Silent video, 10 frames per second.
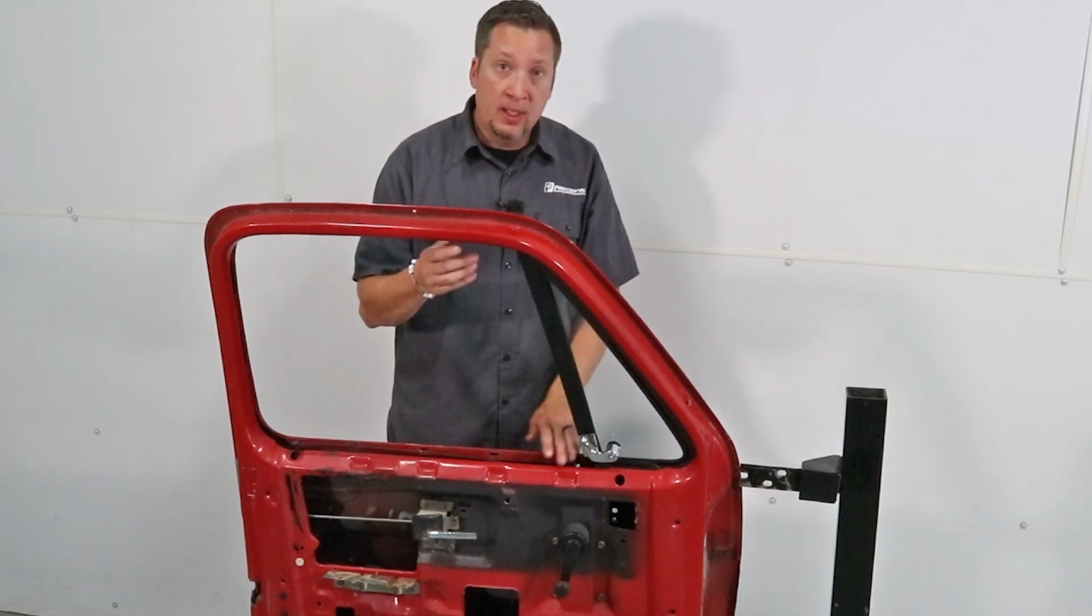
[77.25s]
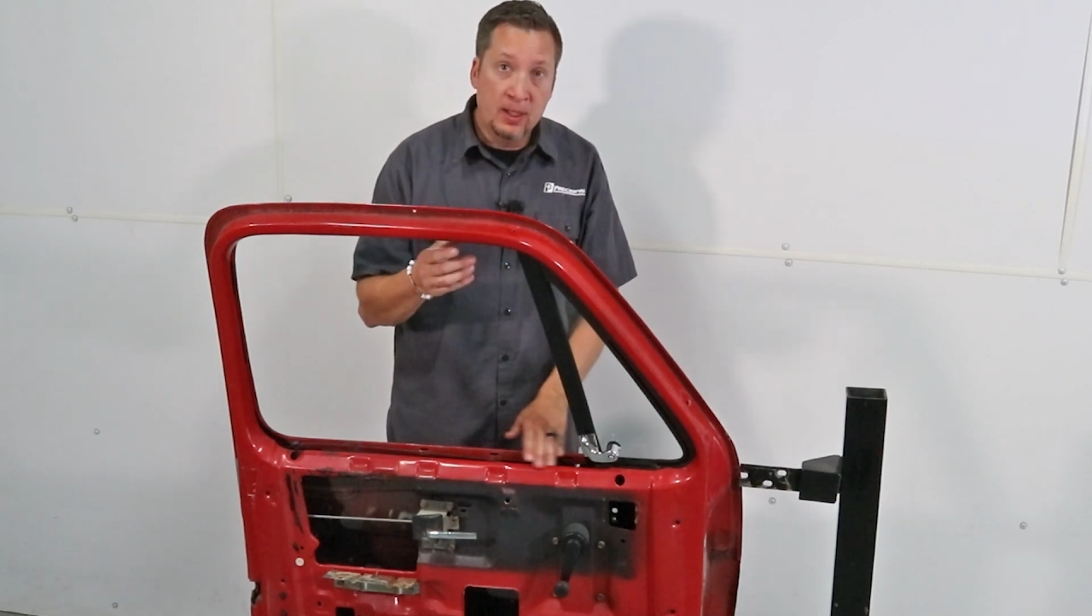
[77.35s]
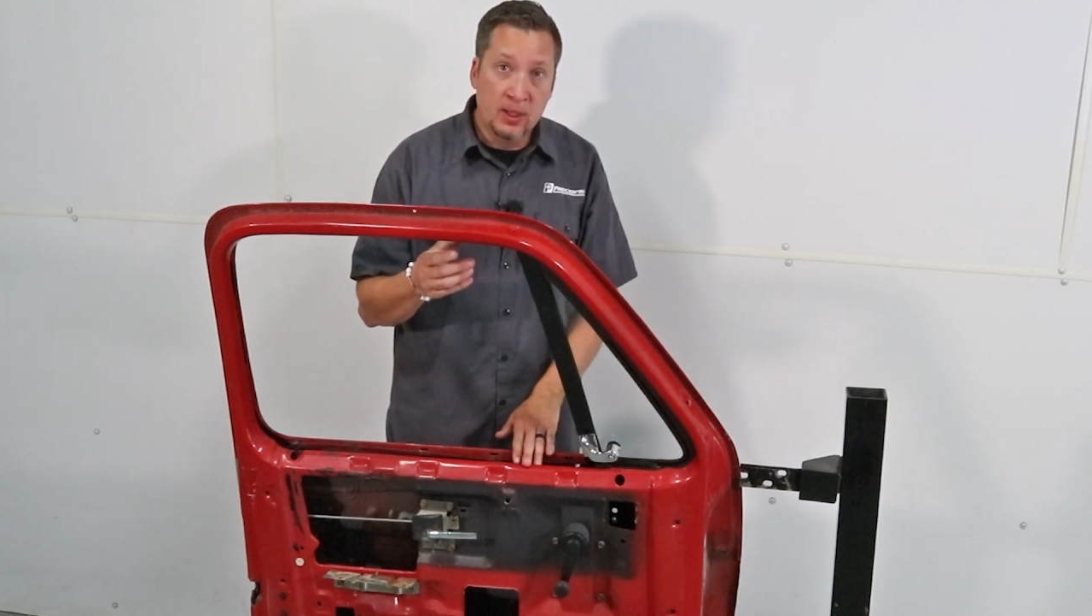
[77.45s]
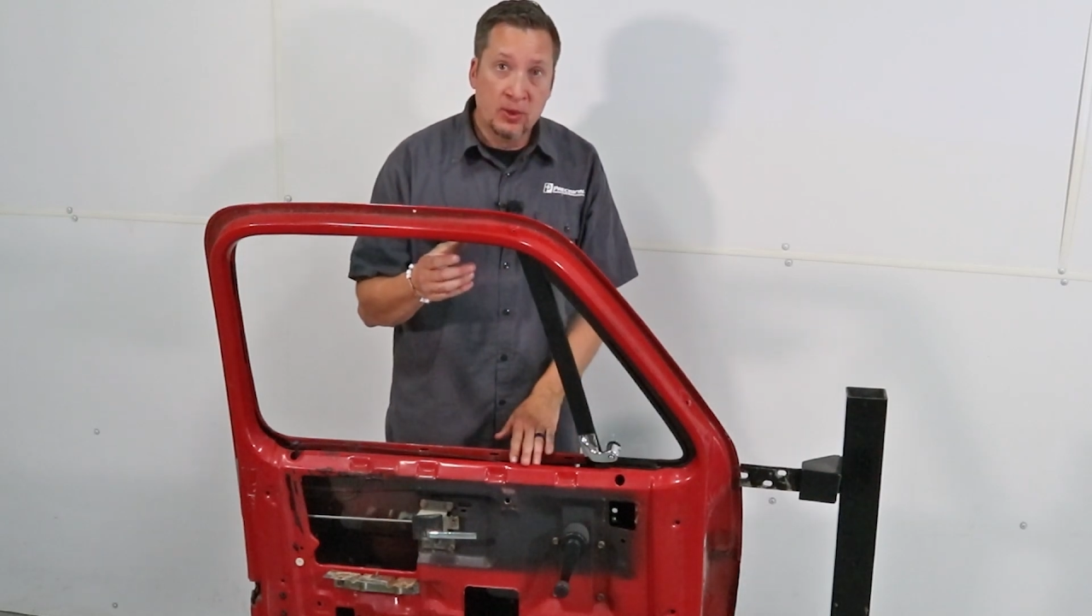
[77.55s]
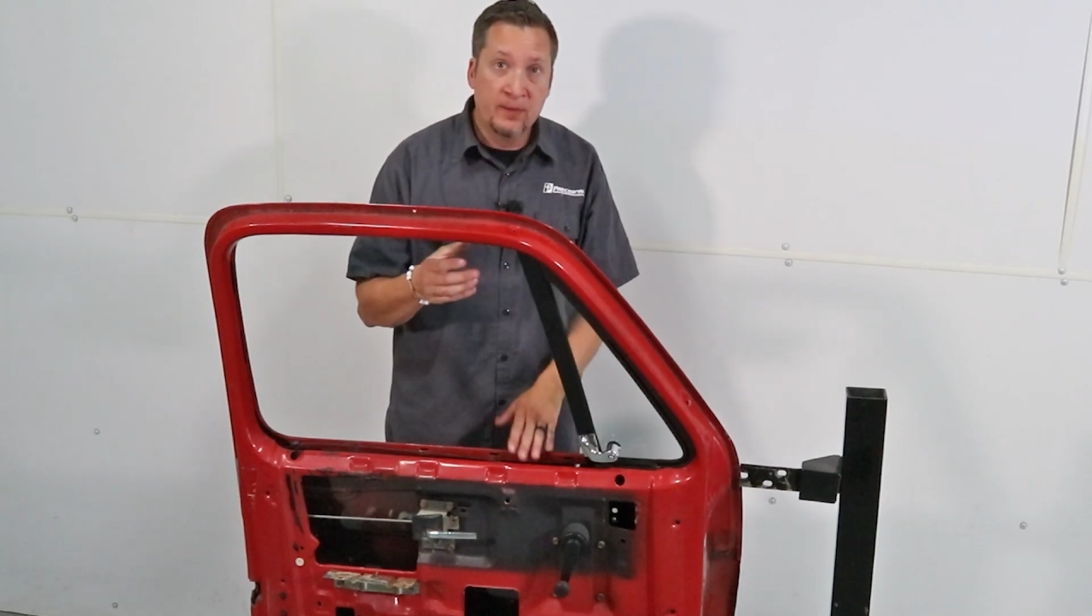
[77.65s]
and
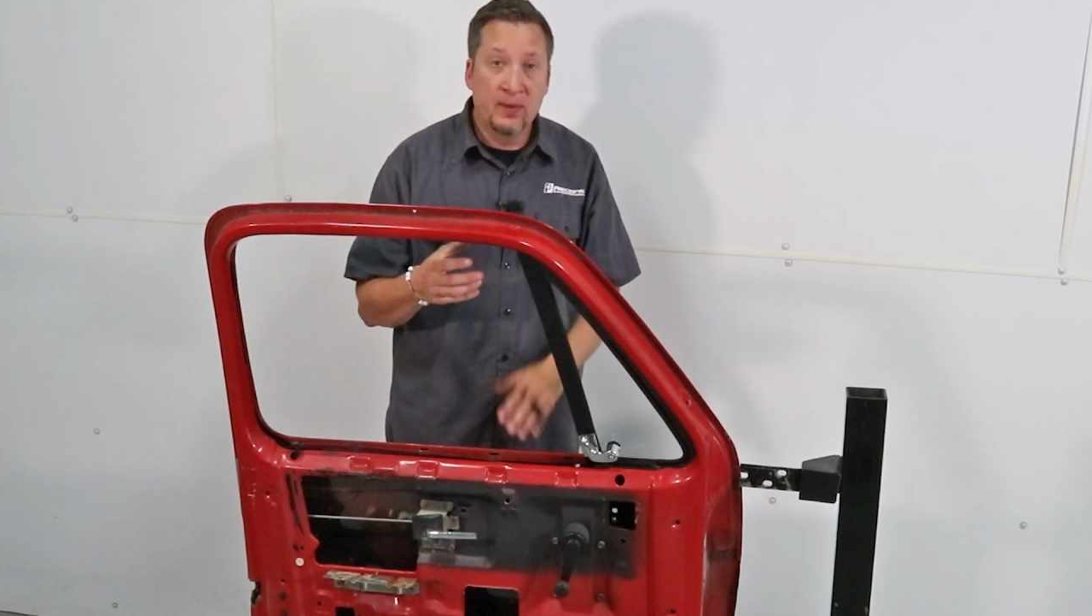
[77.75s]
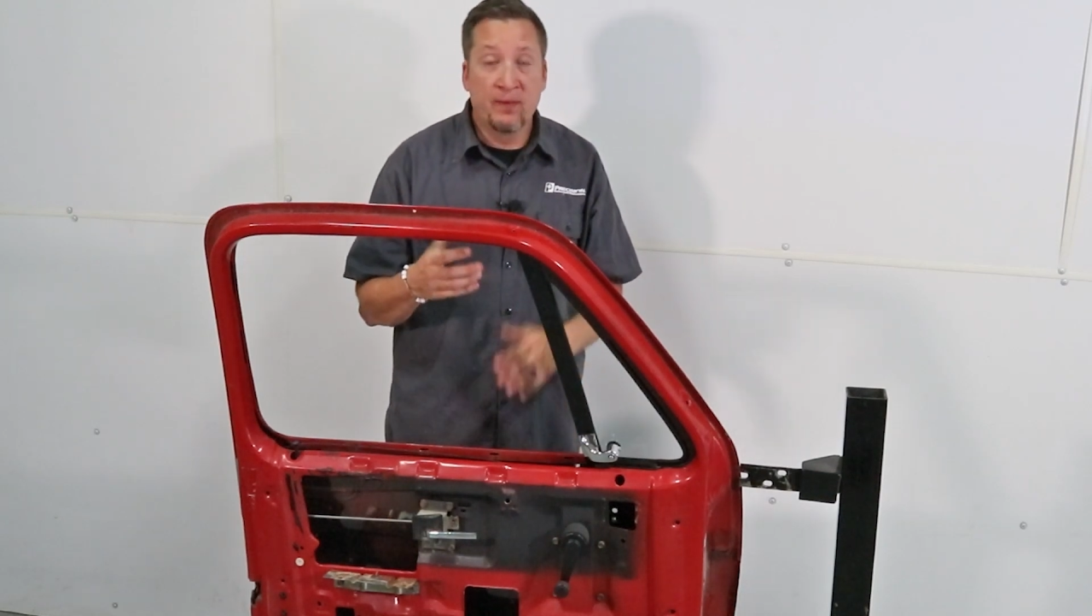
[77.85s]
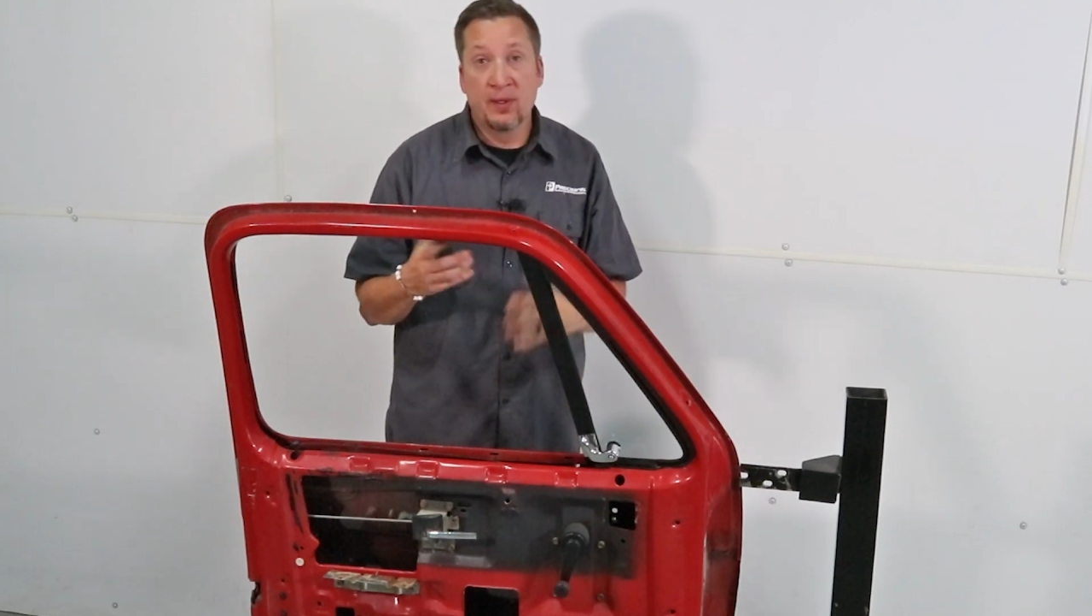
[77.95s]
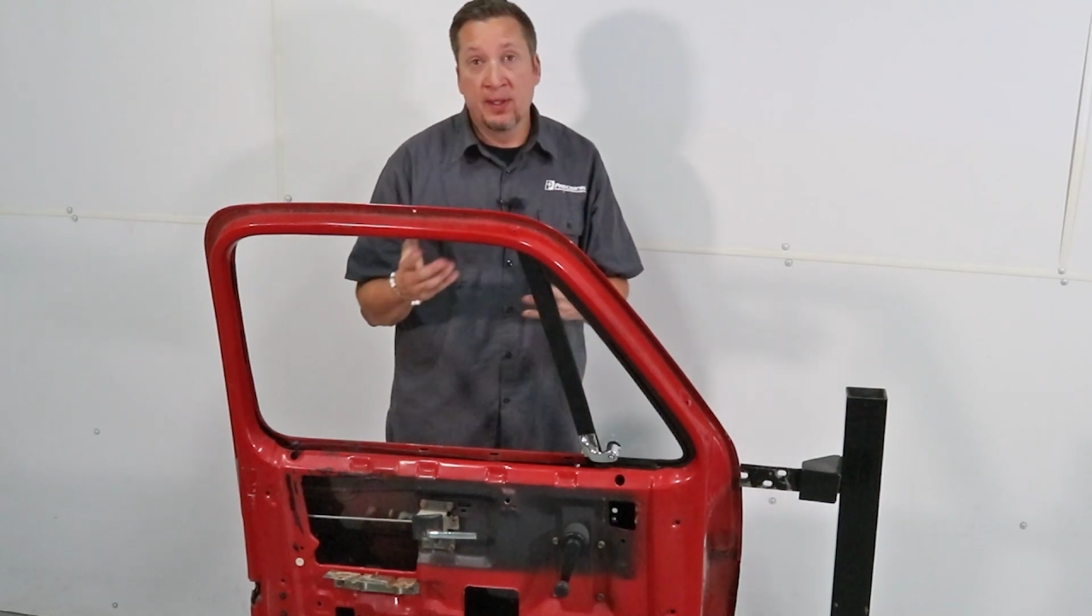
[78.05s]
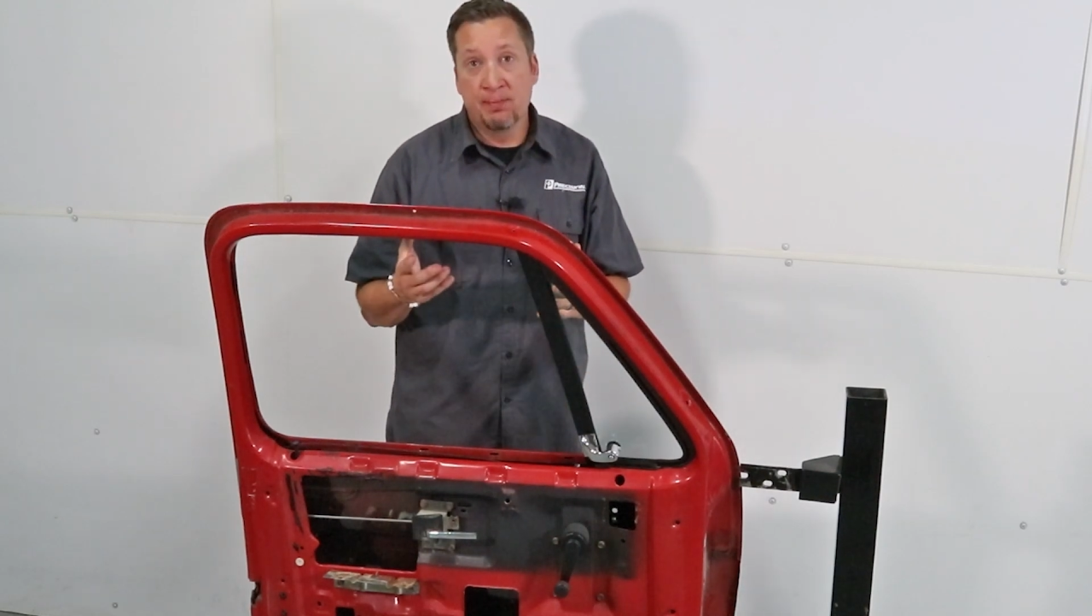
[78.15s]
here if you
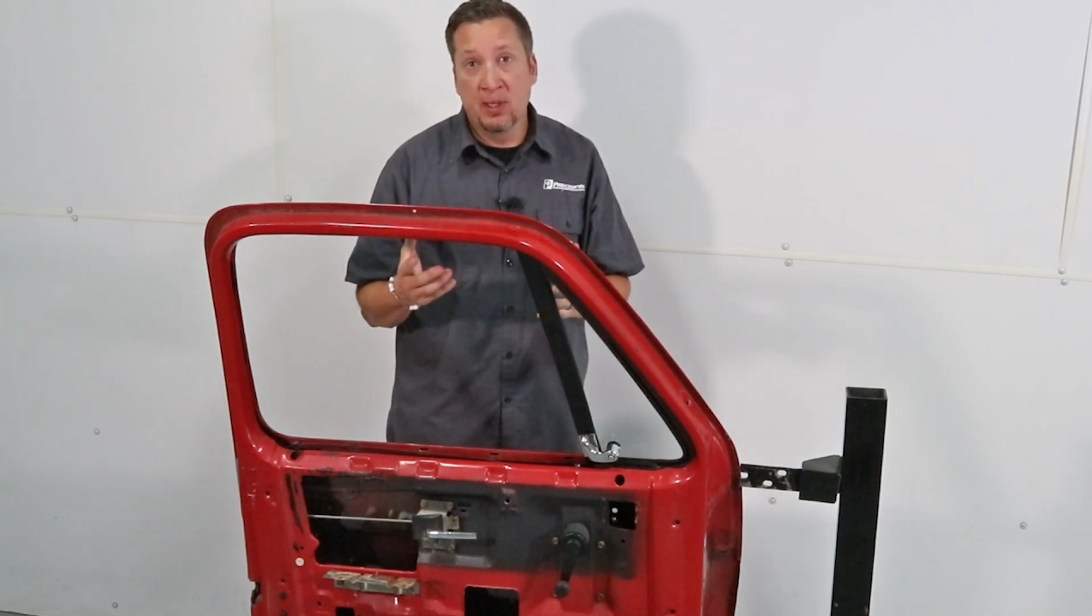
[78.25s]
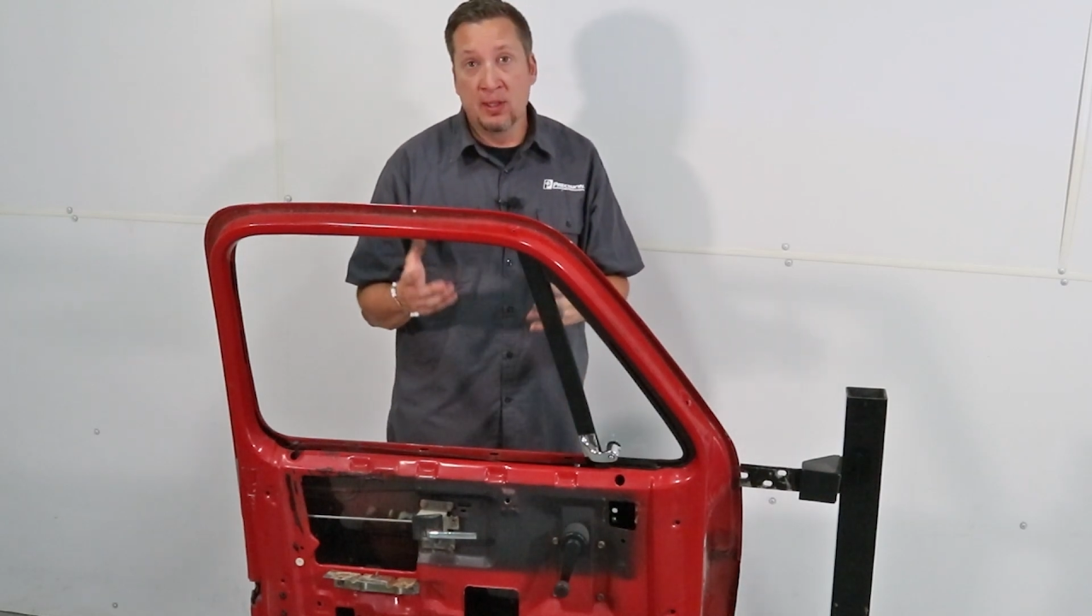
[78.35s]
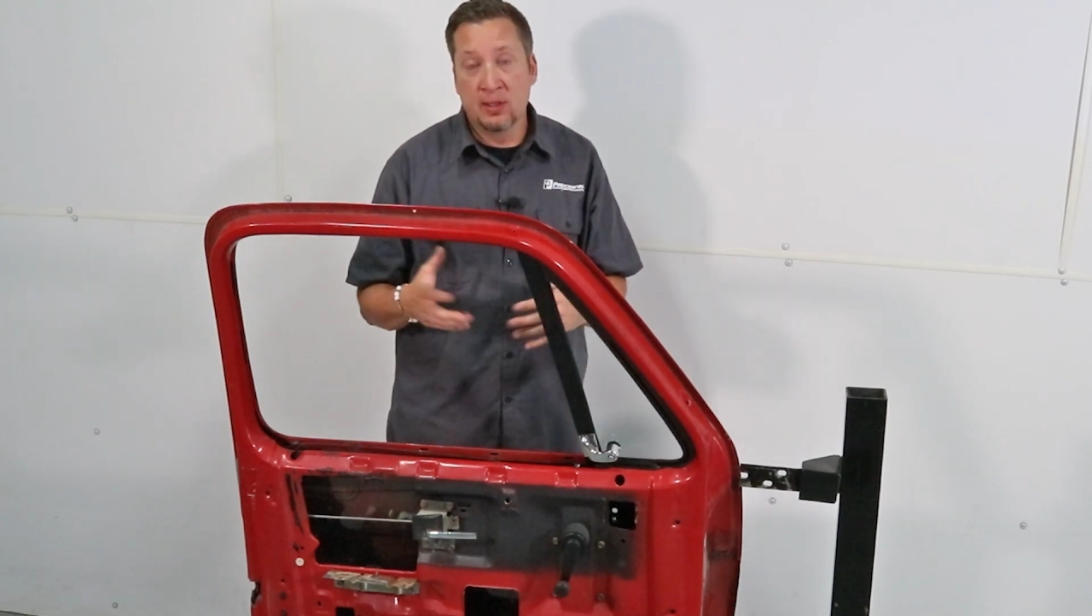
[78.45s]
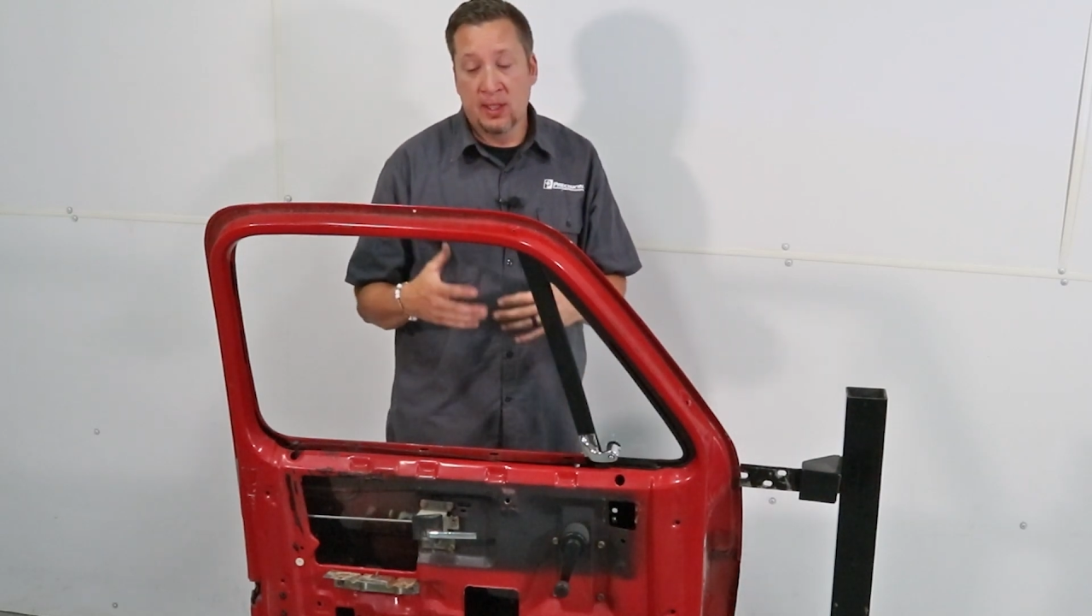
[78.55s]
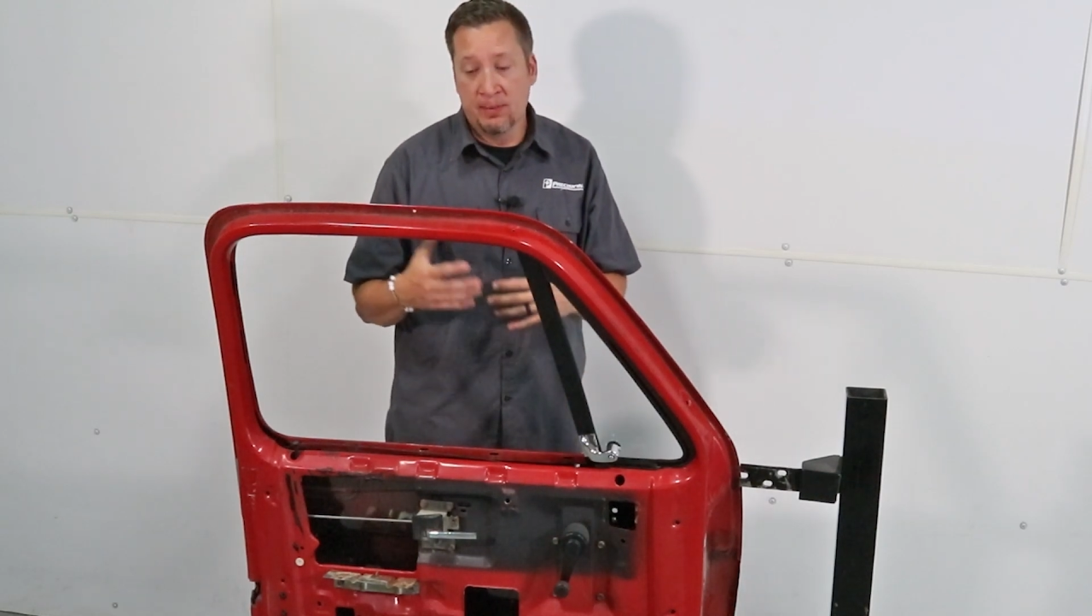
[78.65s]
have a nice
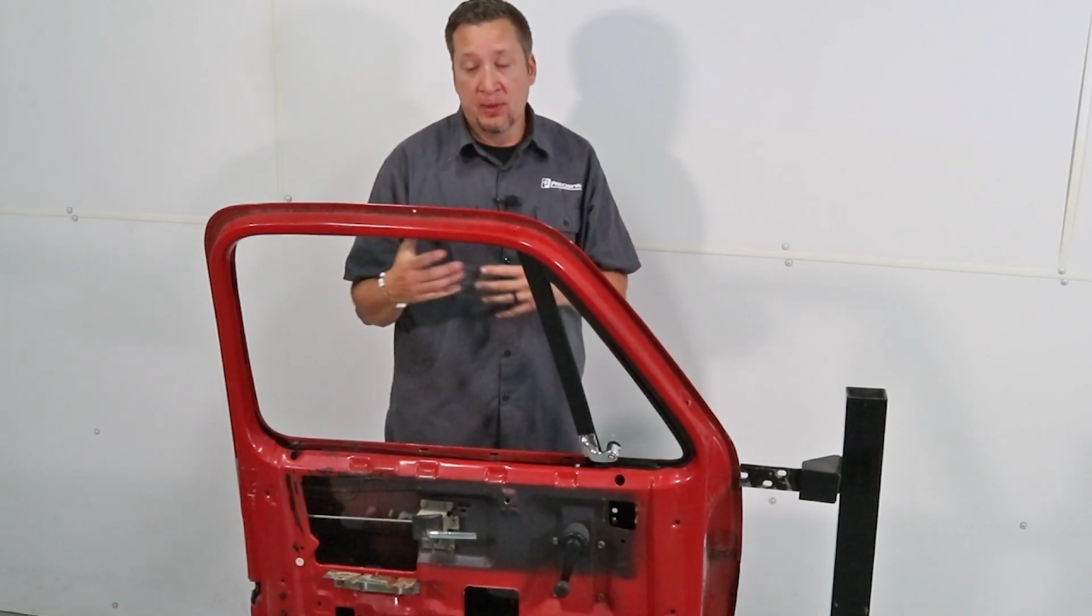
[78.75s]
paint job.